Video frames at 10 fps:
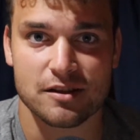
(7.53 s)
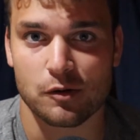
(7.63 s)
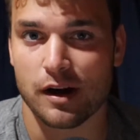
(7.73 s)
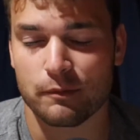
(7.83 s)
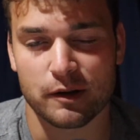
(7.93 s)

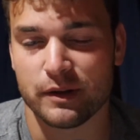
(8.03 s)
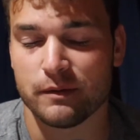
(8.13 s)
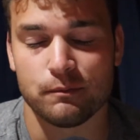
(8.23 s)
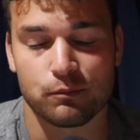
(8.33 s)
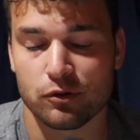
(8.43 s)
so I'm going to
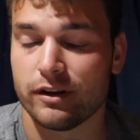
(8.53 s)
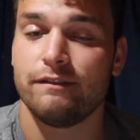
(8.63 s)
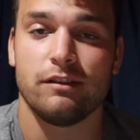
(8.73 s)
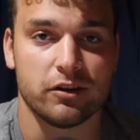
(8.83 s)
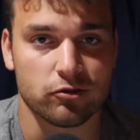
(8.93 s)
be
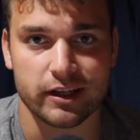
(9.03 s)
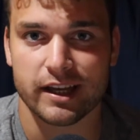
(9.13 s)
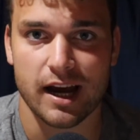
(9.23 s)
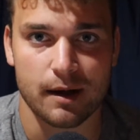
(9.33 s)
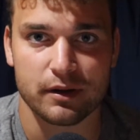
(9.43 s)
briefly
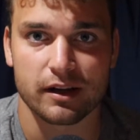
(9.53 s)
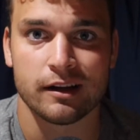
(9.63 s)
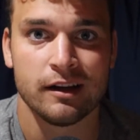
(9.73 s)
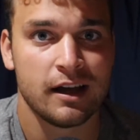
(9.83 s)
recapping